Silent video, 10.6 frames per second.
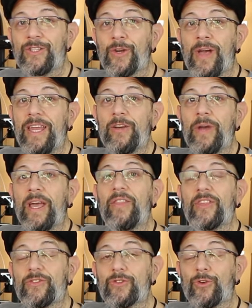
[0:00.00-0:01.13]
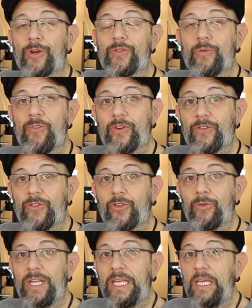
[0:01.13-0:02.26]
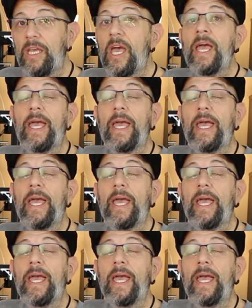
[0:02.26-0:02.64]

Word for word: So anyway, this is Chris from Versus 3D,